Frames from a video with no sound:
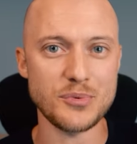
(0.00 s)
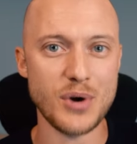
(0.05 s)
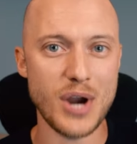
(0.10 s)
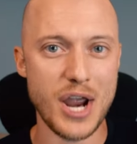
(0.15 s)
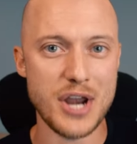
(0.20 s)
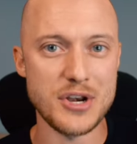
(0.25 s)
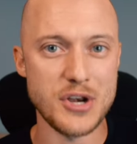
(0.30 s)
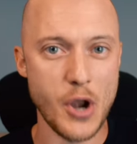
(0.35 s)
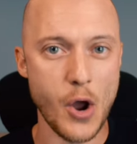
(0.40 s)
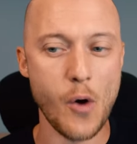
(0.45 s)
where
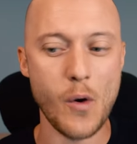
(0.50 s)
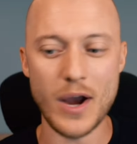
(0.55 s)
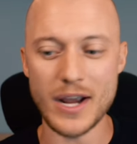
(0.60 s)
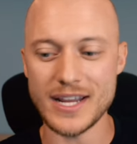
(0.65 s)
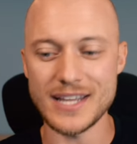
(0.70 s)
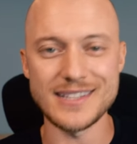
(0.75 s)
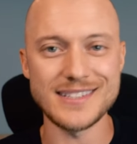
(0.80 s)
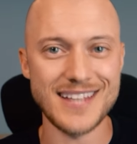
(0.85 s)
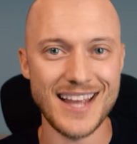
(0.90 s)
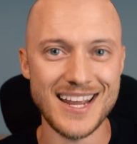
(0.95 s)
I know I
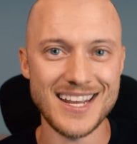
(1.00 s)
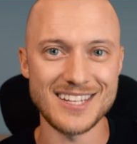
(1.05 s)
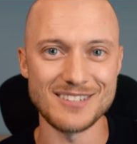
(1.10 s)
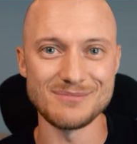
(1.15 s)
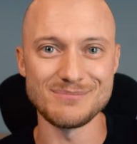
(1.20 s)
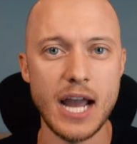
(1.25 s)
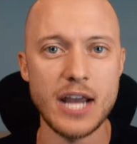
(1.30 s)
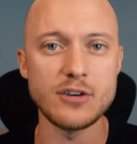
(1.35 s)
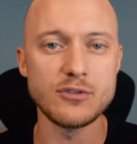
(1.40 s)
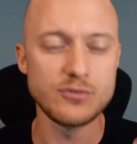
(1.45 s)
can take
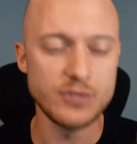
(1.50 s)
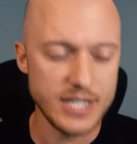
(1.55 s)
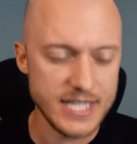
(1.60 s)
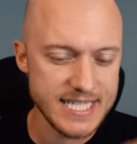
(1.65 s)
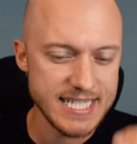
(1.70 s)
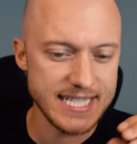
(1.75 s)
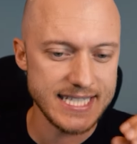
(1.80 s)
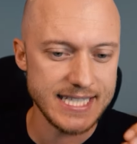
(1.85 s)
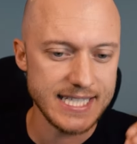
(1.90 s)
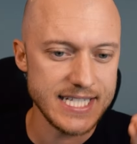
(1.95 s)
them. I
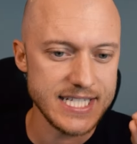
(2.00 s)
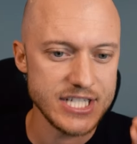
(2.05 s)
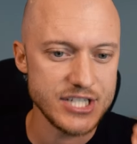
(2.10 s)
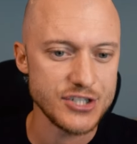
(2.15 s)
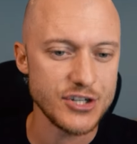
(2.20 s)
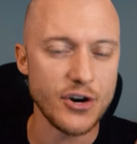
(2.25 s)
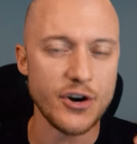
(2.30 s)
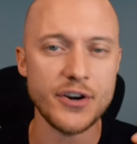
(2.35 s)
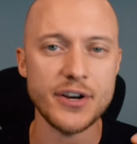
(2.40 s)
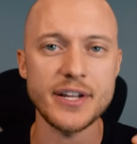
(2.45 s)
recently
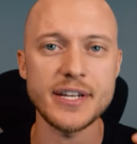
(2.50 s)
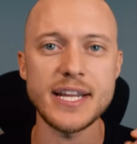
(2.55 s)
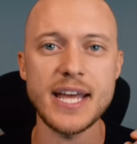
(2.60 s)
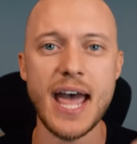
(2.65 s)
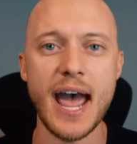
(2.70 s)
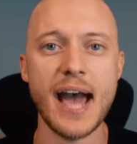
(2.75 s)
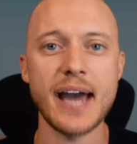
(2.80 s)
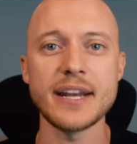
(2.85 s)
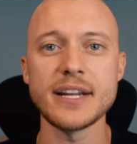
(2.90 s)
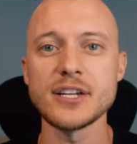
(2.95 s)
started
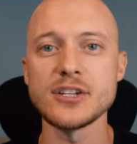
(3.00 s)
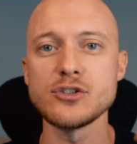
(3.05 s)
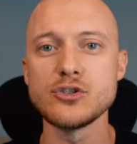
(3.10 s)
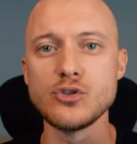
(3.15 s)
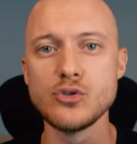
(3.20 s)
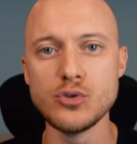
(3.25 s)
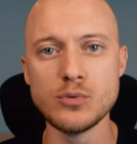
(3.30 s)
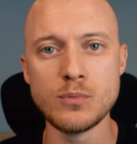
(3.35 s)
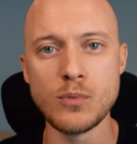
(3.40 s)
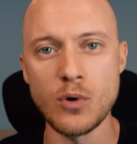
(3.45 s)
adding
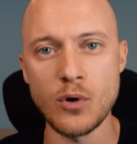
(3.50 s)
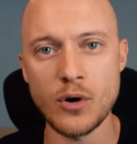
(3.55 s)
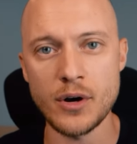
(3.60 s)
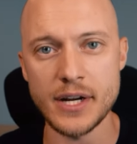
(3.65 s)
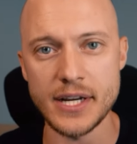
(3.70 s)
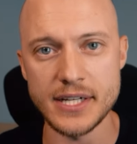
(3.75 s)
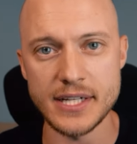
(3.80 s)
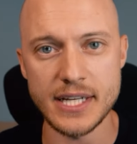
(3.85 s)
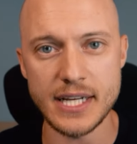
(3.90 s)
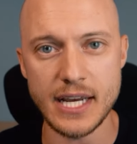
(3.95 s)
2 more
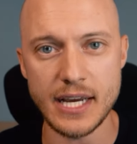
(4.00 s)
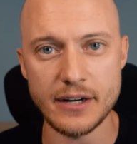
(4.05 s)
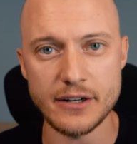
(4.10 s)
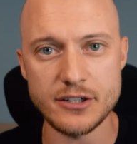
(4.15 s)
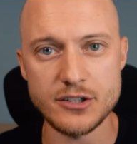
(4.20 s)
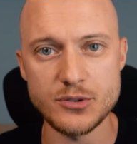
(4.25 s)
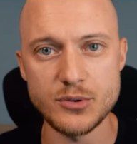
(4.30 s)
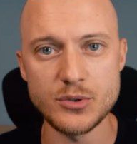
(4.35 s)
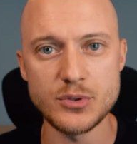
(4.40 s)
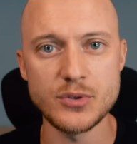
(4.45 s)

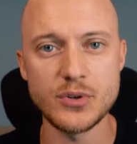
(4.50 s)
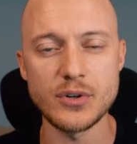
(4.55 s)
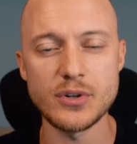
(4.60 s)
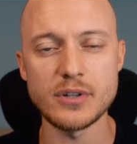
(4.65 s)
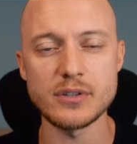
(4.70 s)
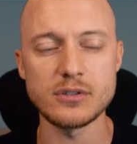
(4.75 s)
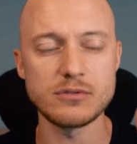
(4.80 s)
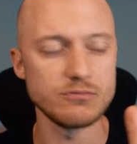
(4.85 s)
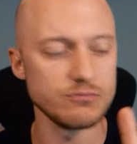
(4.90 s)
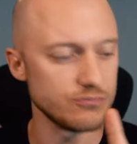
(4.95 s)
indicators due to
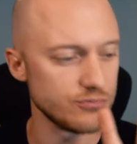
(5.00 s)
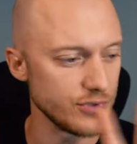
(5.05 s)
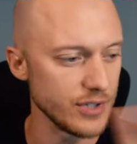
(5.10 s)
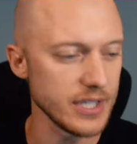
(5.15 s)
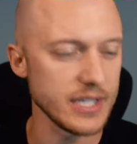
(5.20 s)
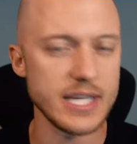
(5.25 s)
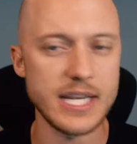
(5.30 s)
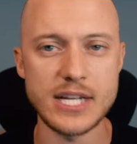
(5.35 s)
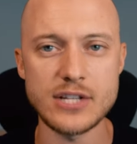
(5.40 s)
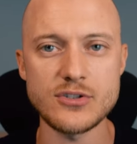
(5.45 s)
a
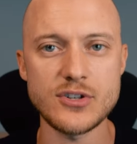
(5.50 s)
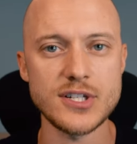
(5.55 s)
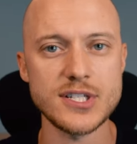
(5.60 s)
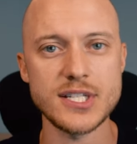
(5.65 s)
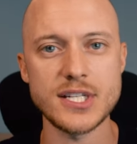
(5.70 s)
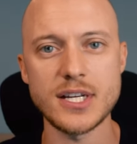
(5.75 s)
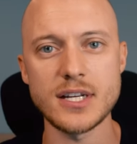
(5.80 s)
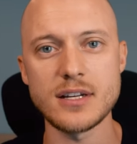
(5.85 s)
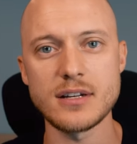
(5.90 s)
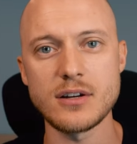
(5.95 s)
really
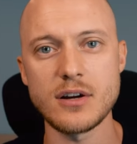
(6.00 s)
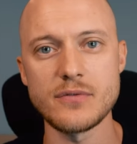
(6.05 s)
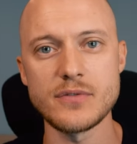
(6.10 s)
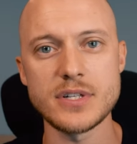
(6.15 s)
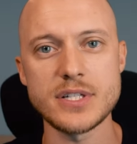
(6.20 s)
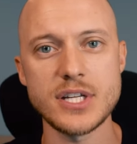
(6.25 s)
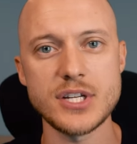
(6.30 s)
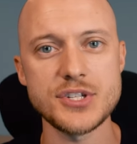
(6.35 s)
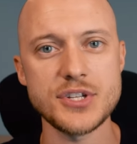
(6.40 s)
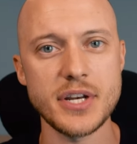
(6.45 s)
interesting
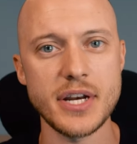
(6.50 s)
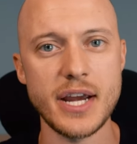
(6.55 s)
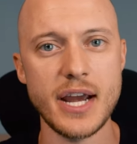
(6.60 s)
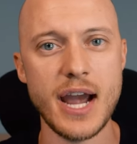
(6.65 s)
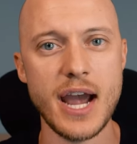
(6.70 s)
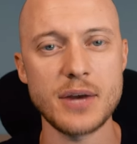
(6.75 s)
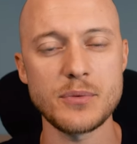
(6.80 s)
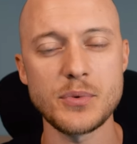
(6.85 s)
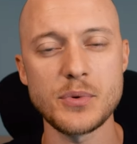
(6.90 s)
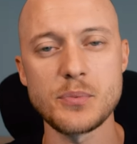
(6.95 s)
conversation I
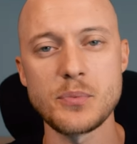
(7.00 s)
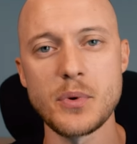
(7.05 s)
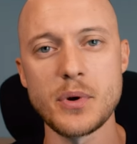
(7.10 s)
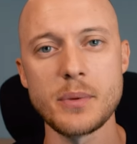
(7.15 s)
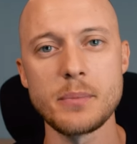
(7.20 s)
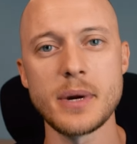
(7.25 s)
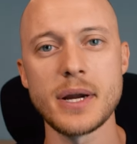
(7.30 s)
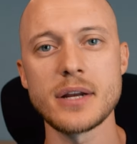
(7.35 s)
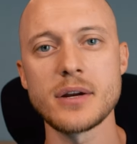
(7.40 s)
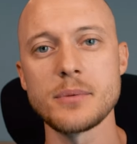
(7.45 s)
had with one
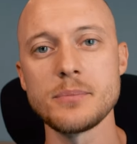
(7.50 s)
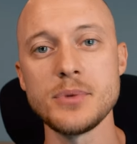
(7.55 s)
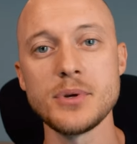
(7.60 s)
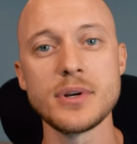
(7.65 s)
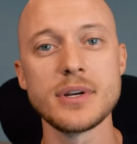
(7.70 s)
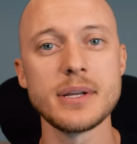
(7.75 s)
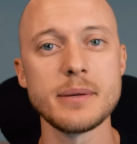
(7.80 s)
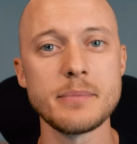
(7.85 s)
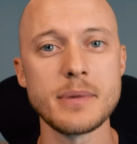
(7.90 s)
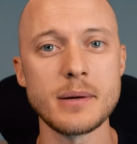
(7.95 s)
of my
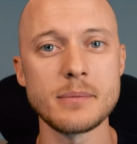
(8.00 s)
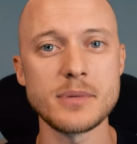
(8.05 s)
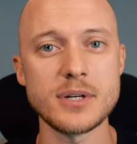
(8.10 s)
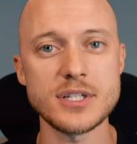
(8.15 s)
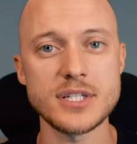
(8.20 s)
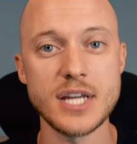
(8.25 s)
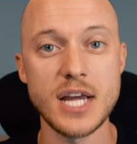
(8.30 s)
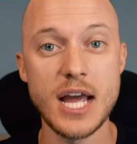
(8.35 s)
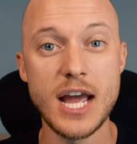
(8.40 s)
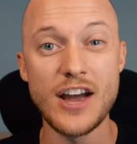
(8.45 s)
community
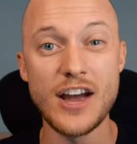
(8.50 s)
members,